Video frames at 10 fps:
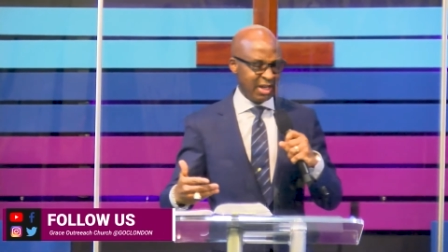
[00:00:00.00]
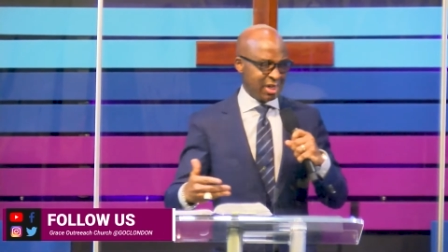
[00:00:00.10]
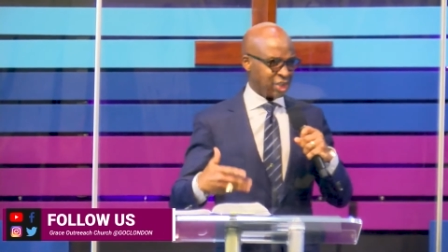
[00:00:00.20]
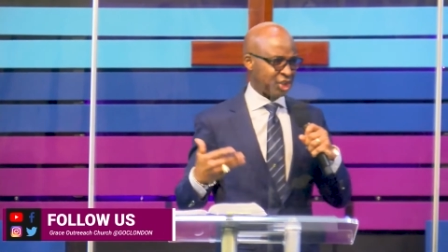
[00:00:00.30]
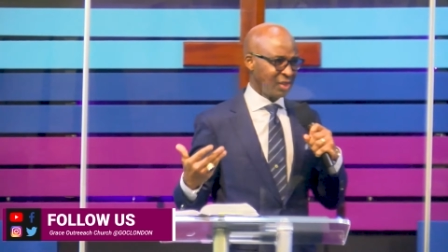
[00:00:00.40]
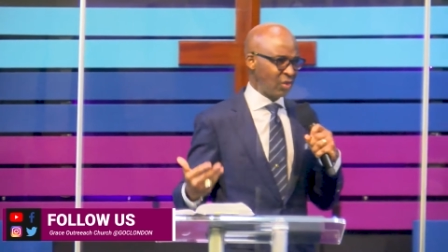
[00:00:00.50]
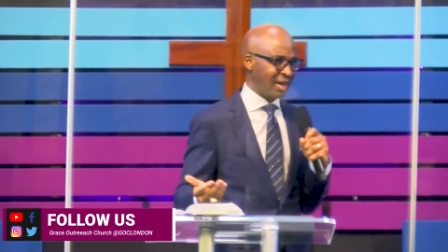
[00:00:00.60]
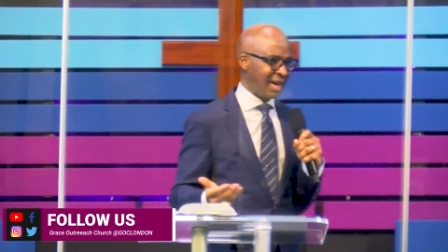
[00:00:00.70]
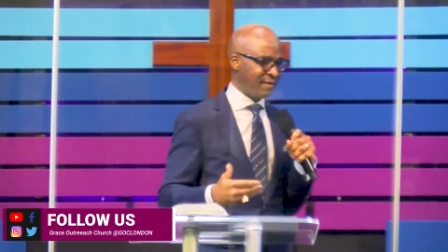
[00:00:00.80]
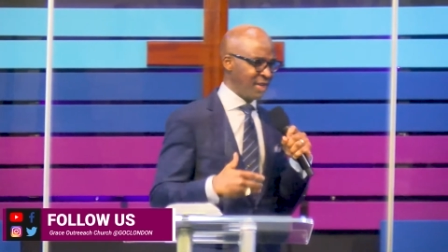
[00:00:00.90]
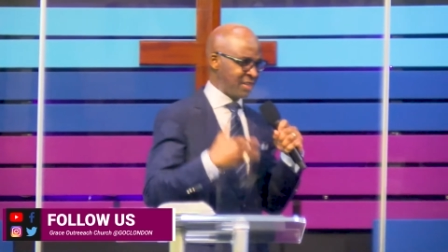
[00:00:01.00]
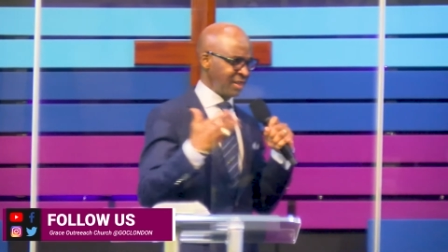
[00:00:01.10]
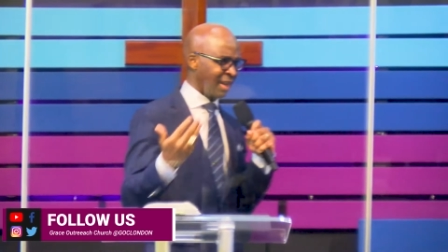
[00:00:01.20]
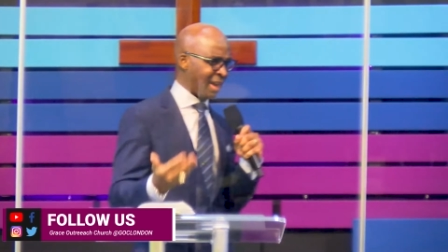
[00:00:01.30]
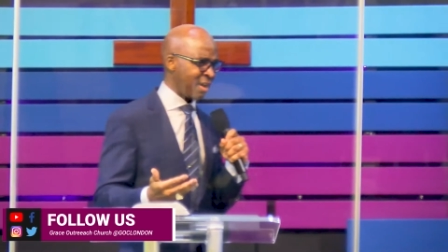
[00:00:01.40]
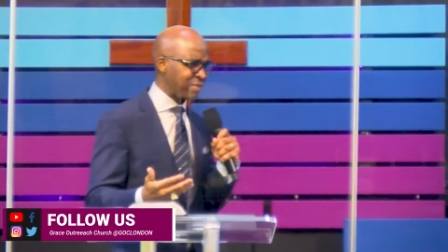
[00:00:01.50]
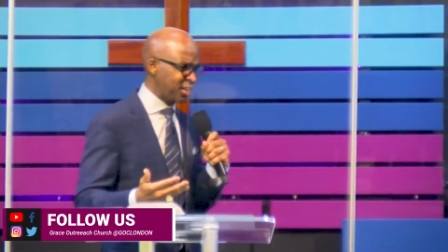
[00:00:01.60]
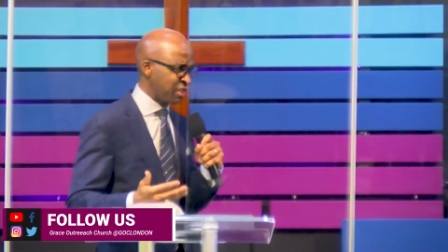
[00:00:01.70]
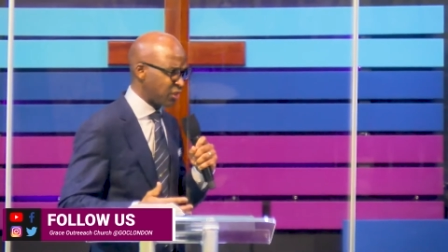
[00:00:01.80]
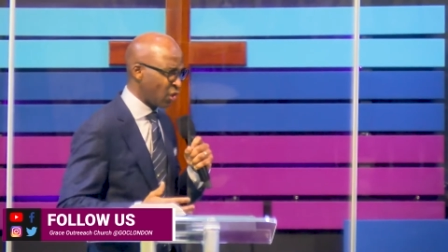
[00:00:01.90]
A shallow life is a life
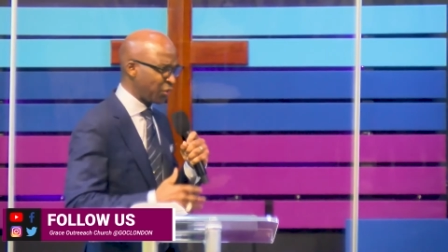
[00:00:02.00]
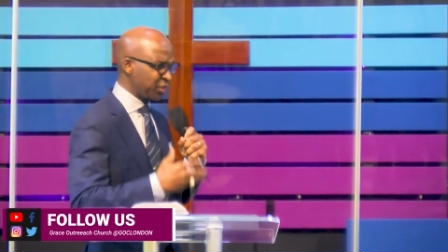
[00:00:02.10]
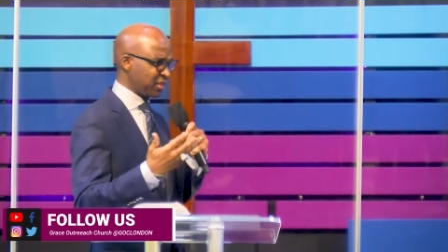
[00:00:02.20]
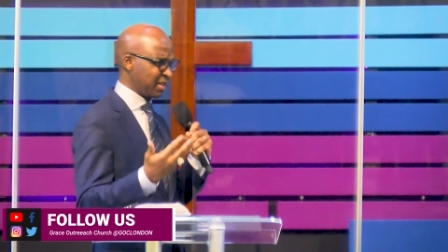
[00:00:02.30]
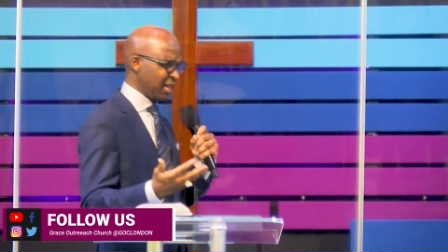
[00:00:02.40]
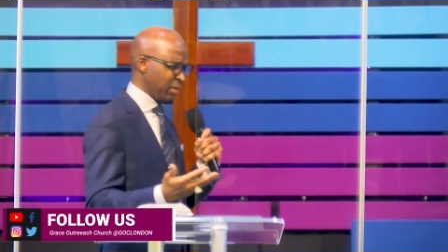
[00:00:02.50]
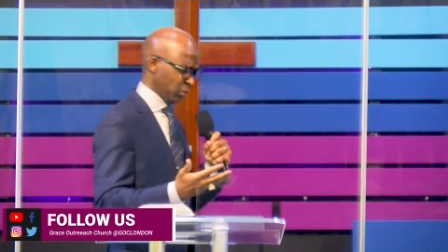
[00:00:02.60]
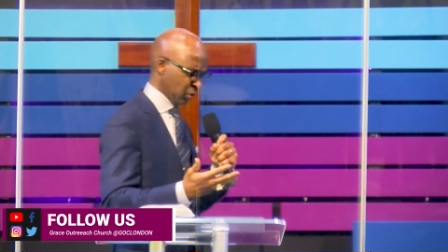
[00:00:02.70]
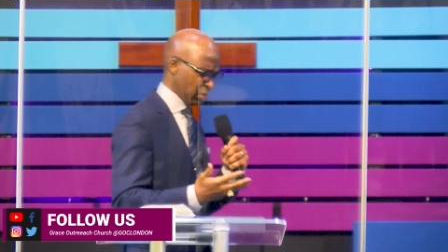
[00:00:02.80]
that is unstable.